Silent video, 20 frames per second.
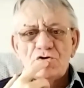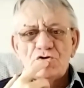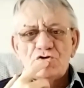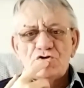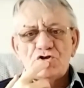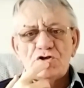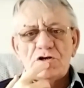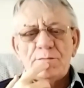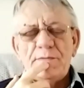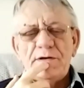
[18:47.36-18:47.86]

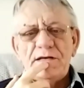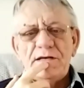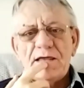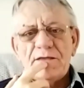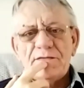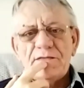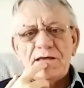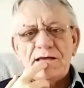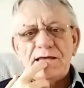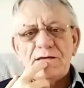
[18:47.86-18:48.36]
Should have been,
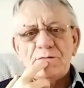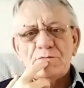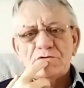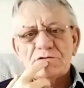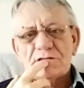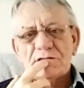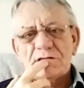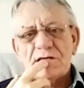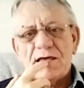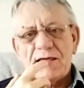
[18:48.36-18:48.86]
I think it
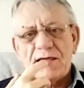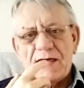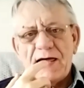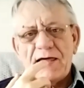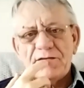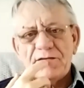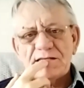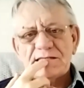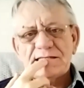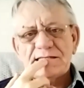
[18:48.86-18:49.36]
was
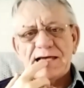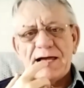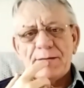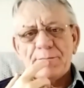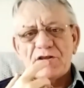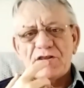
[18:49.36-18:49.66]
at the time,